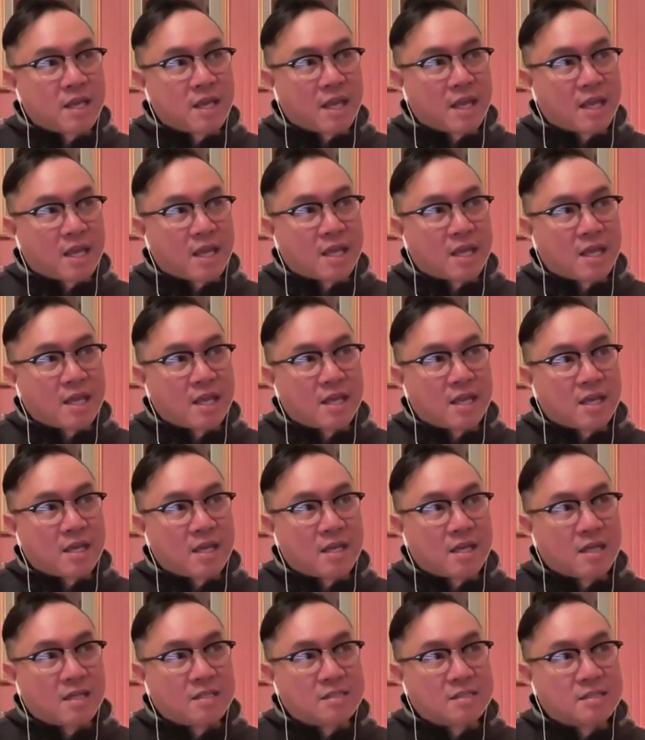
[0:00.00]

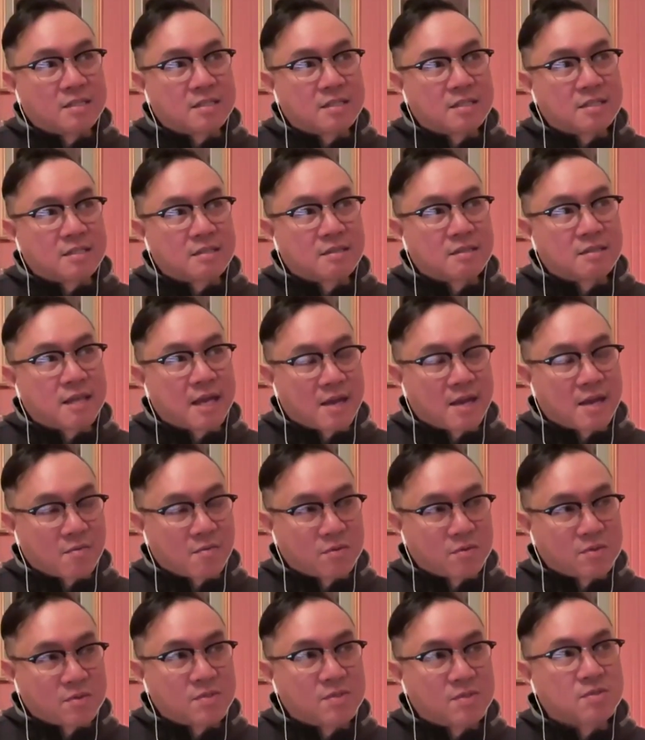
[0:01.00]
and that
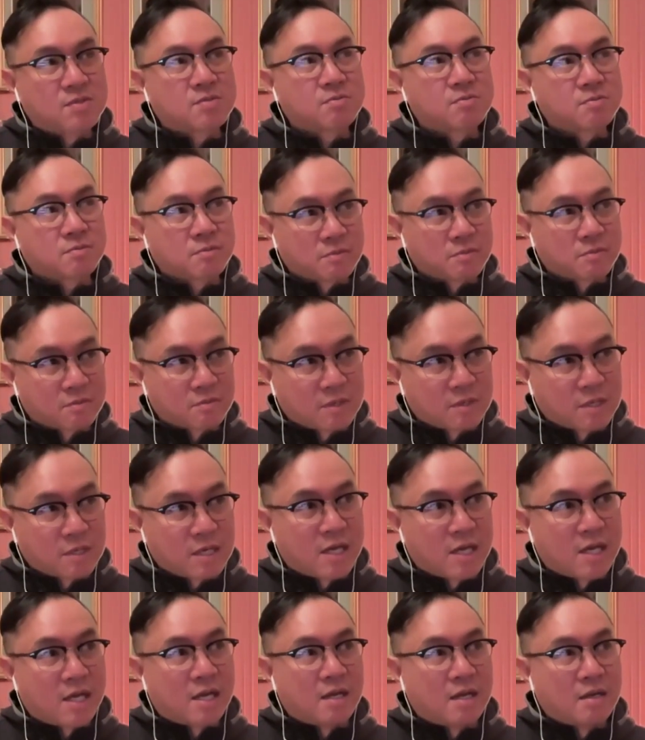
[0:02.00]
was
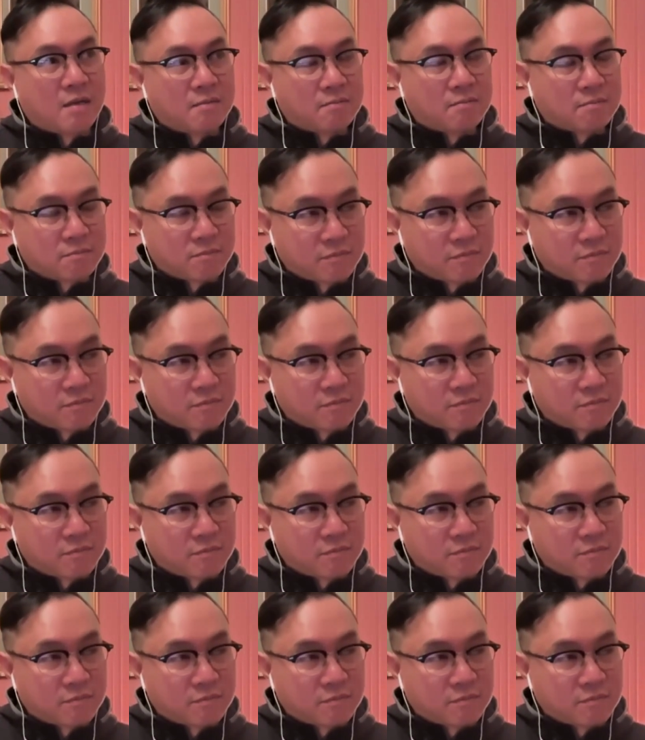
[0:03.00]
uh,